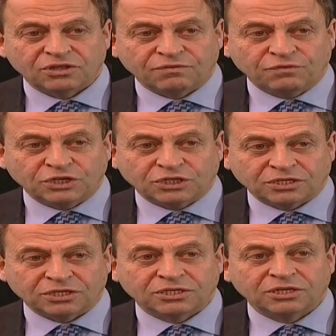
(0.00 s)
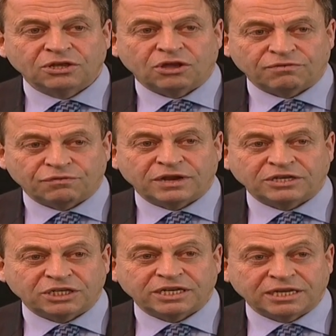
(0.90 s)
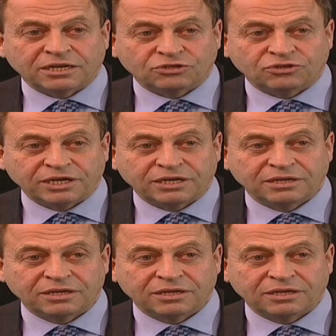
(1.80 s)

the visions of a fledgling country.